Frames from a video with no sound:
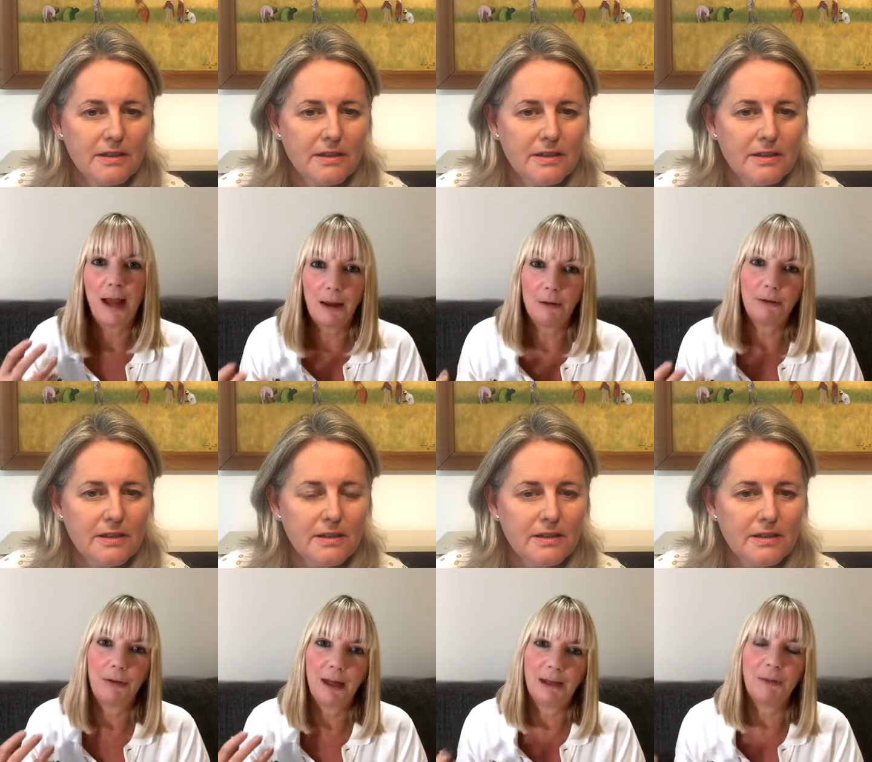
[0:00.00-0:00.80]
Speaker 1: health,
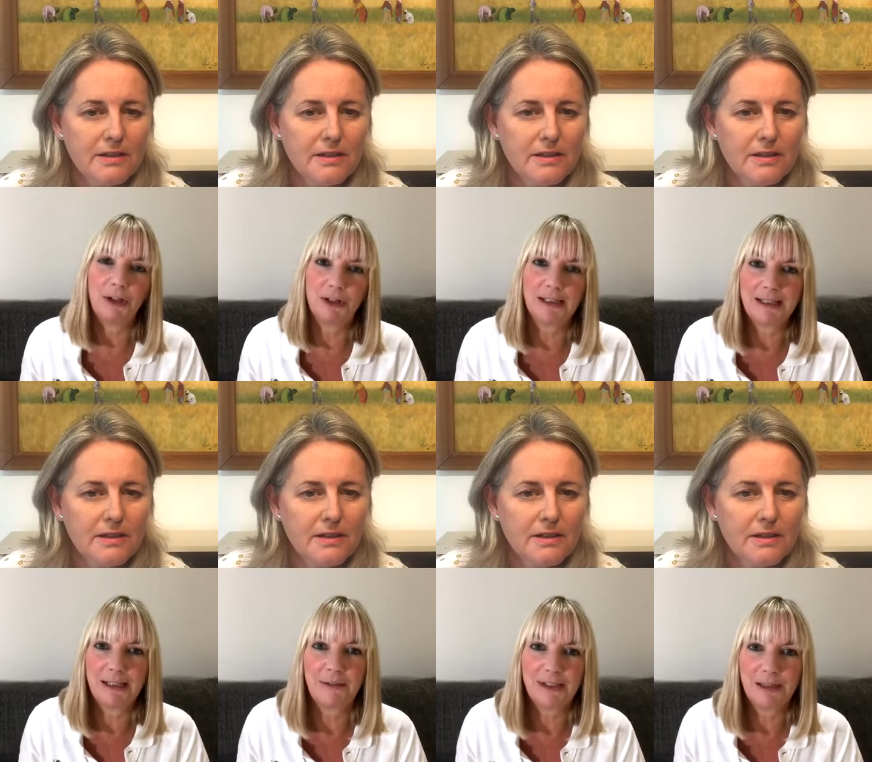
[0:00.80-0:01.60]
and emergency
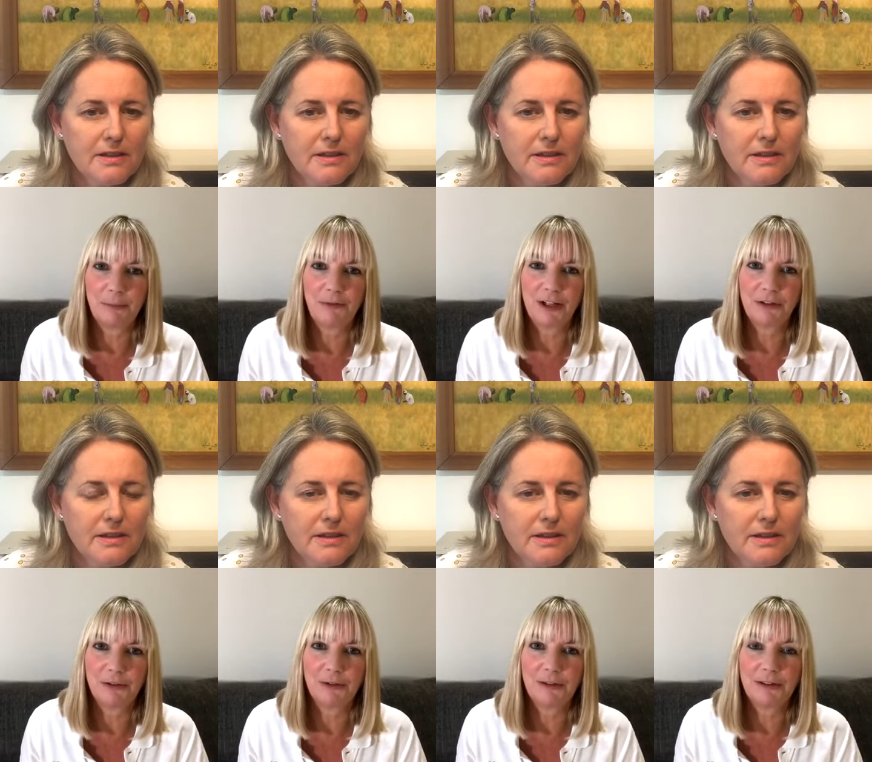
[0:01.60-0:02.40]
services
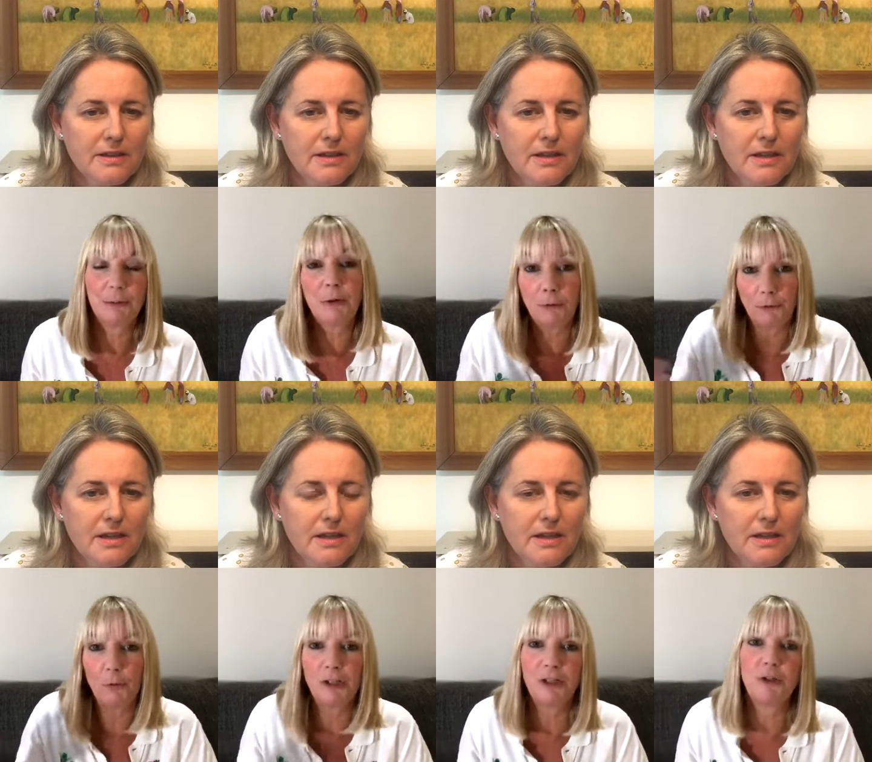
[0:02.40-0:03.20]
professionals. So we've got
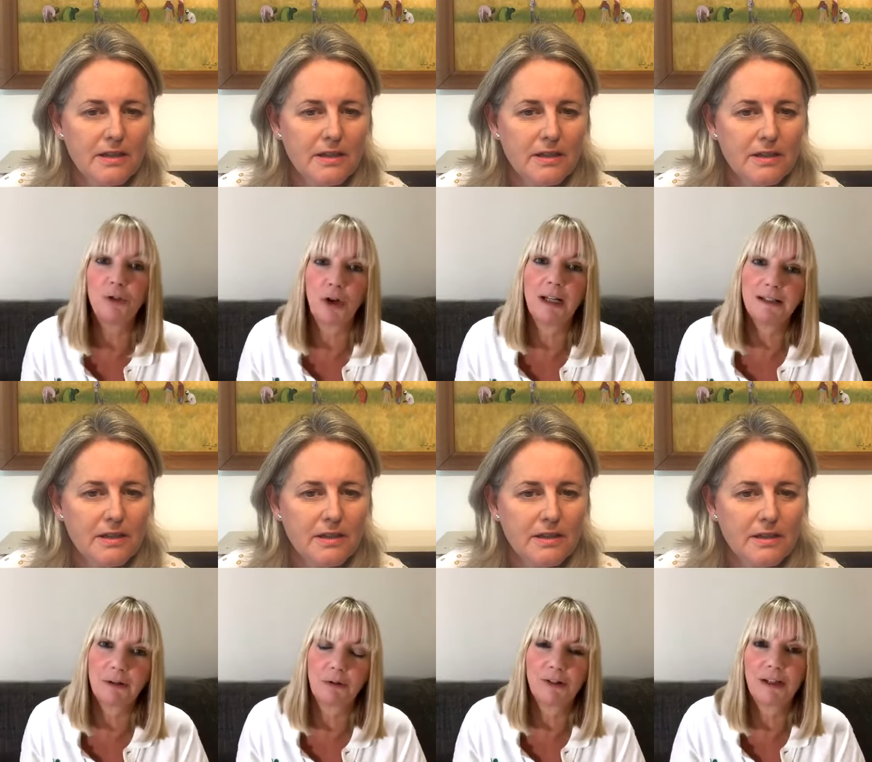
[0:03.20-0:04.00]
42 trainers
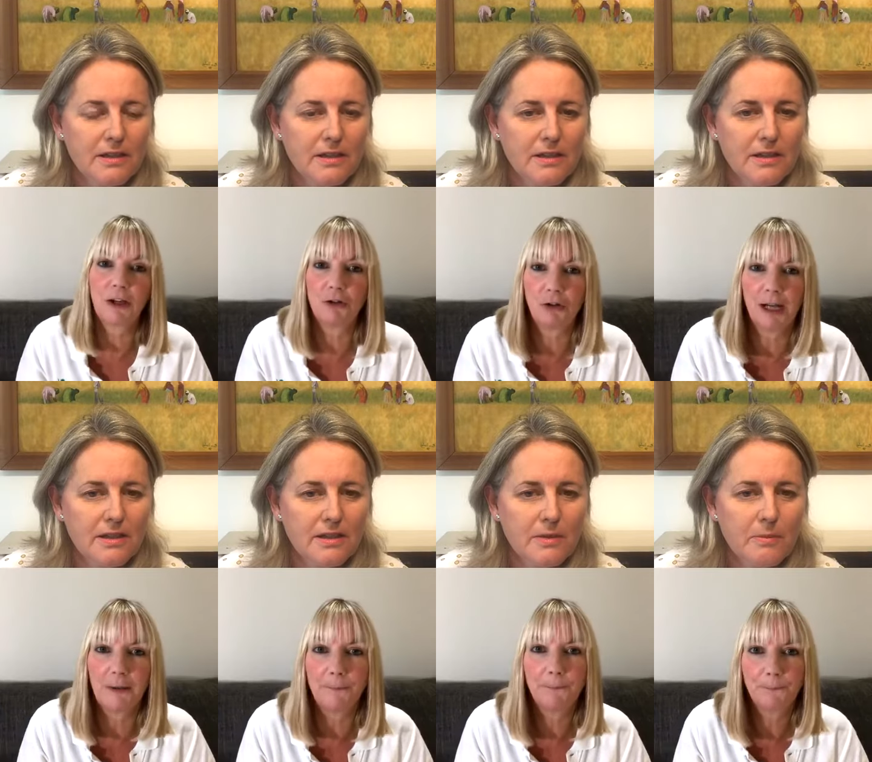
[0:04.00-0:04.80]
across the country now.
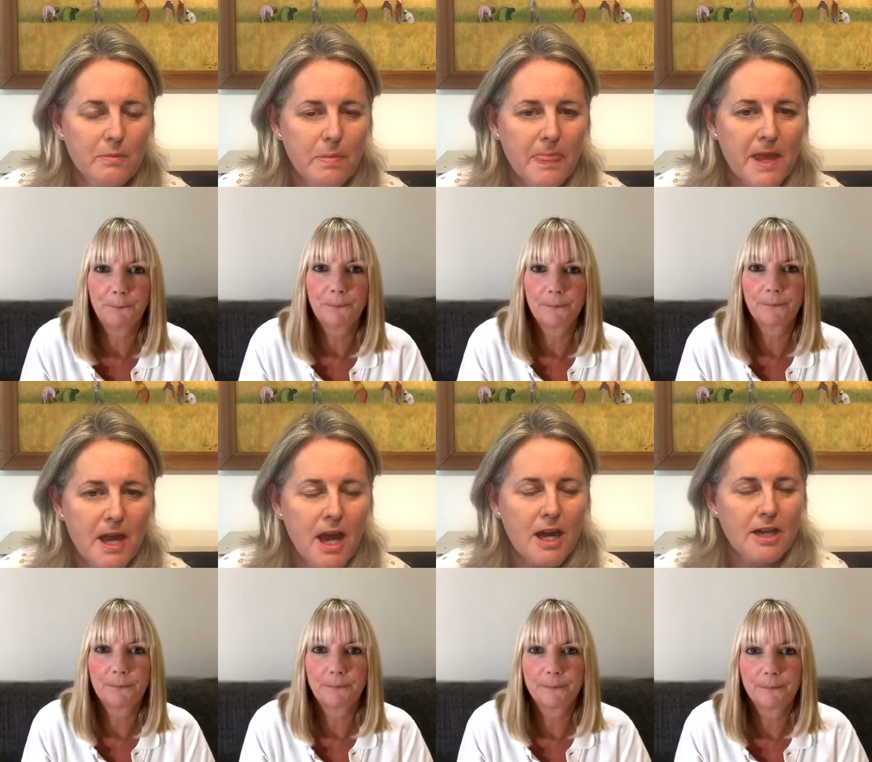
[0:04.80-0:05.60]

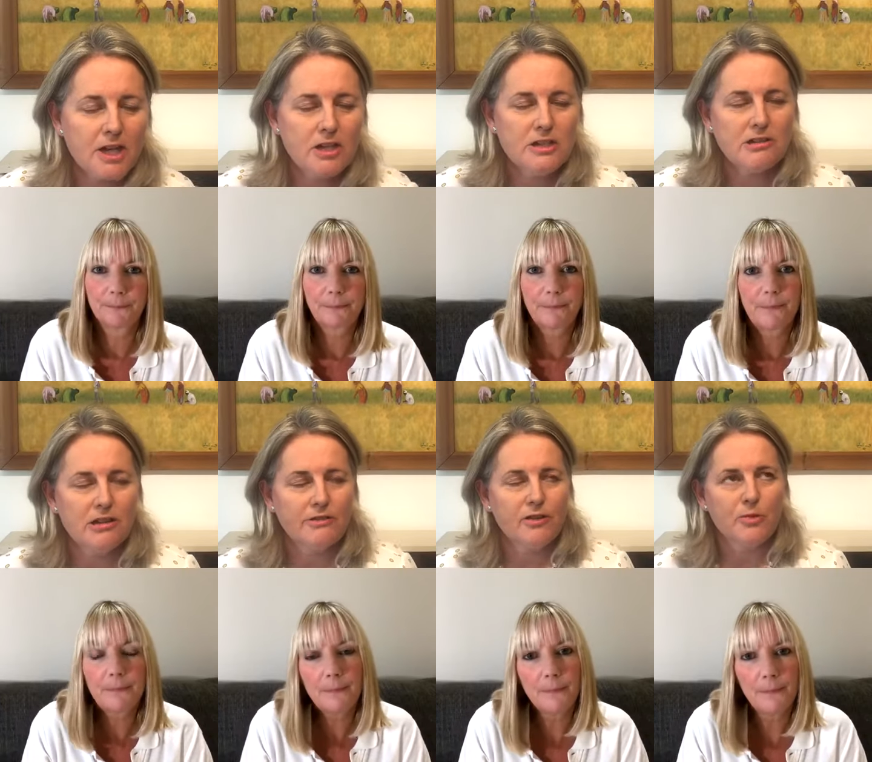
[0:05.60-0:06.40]
Speaker 2: I, I couldn't agree
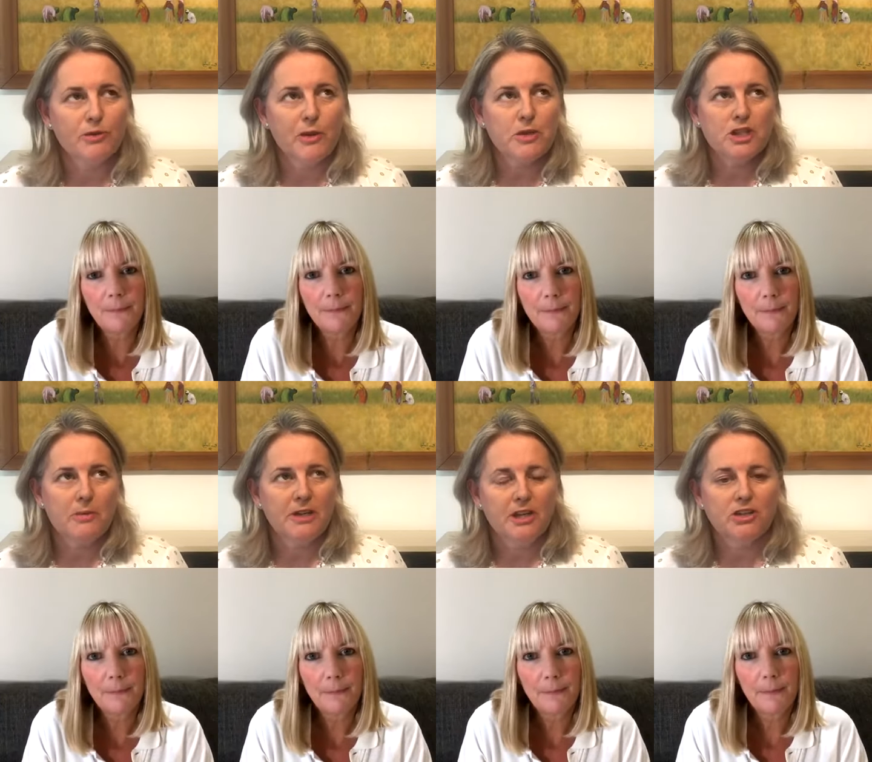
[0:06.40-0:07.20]
with you more. There were so
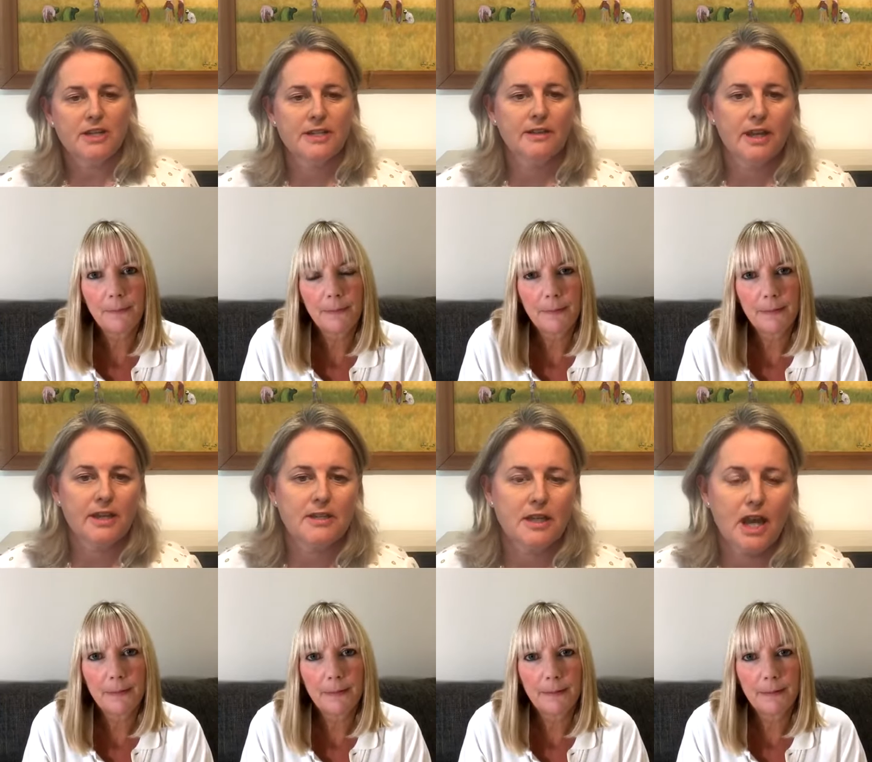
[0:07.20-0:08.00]
many interesting
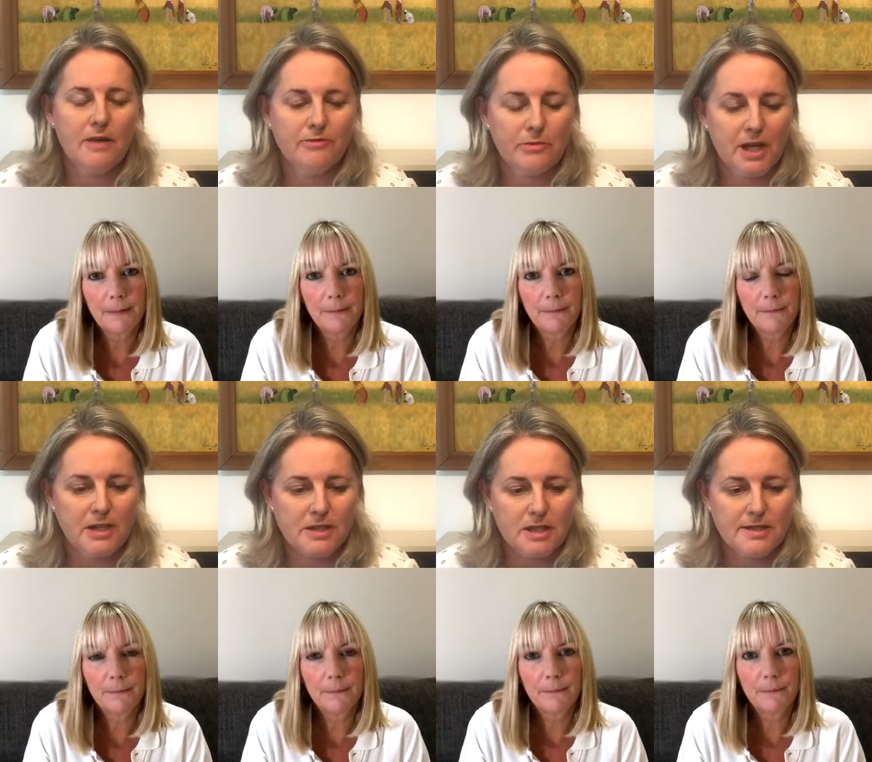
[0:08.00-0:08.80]
things that came from
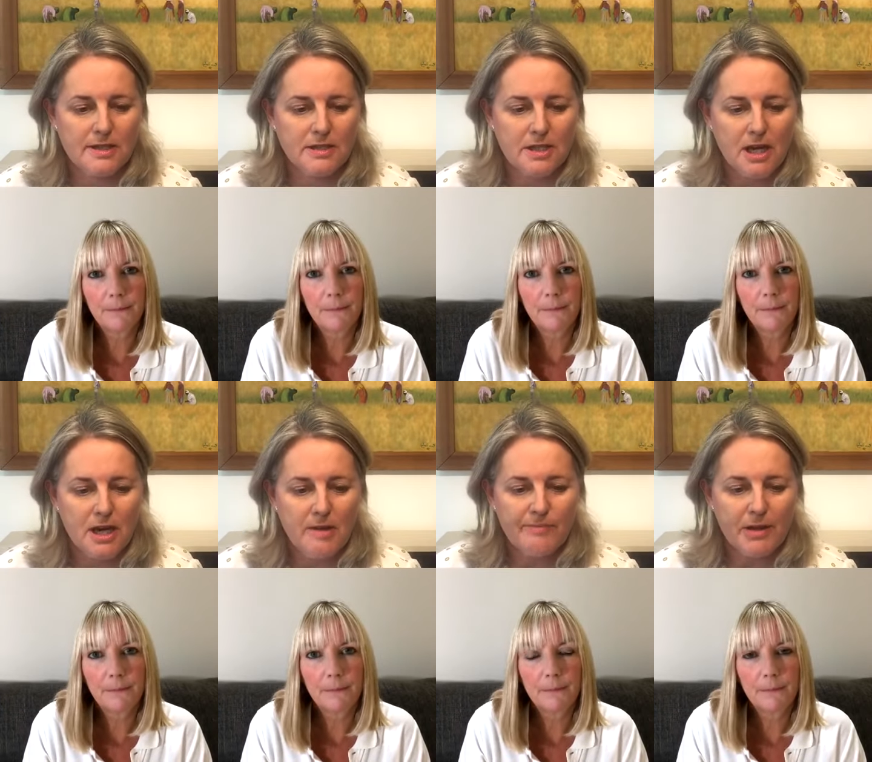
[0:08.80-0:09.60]
that. Is that,
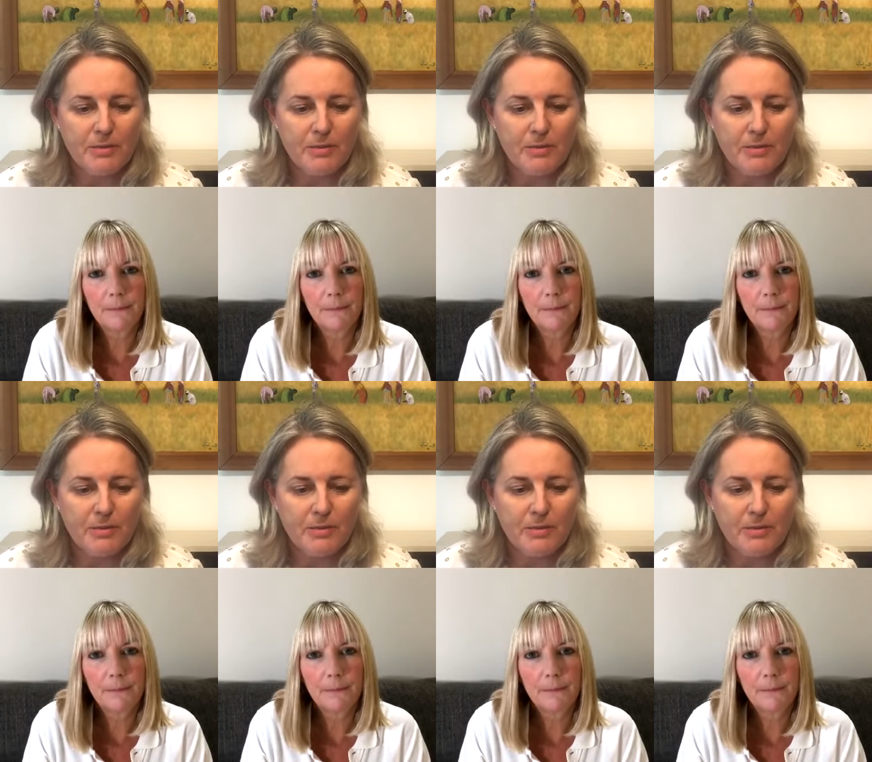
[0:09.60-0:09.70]
I